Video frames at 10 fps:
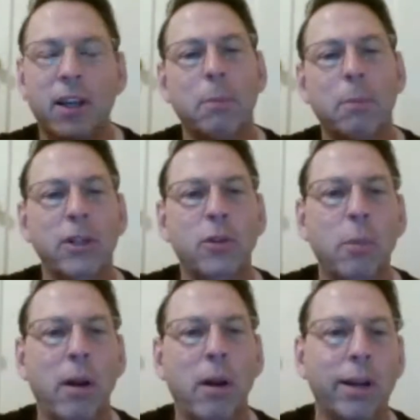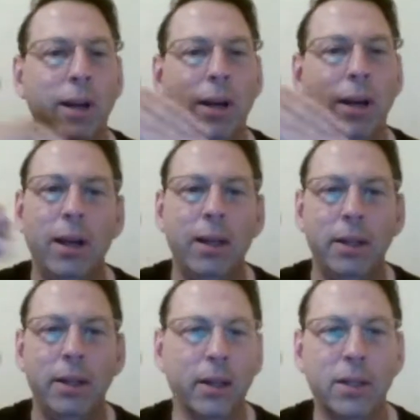they're going to do another Pulse
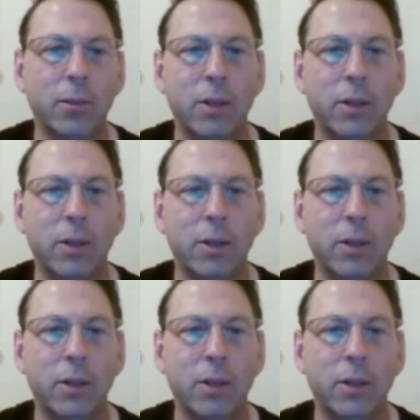nightclub